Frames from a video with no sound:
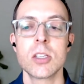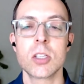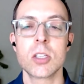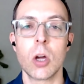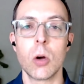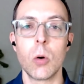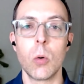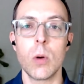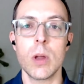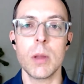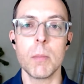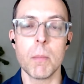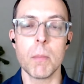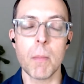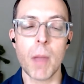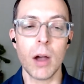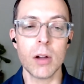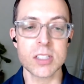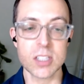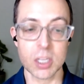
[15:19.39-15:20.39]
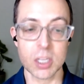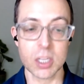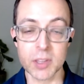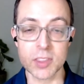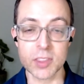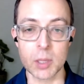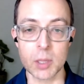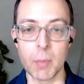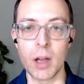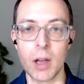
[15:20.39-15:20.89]
So
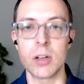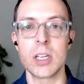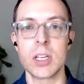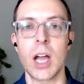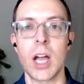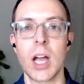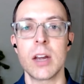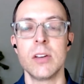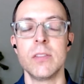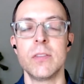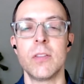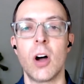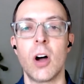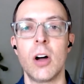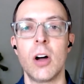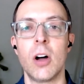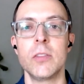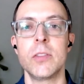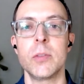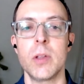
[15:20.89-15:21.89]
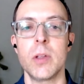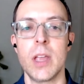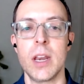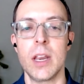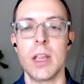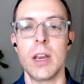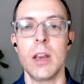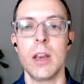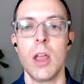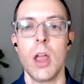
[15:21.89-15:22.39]
Timothy Mellon got involved
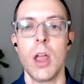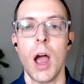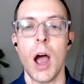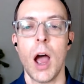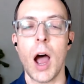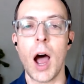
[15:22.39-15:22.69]
in it.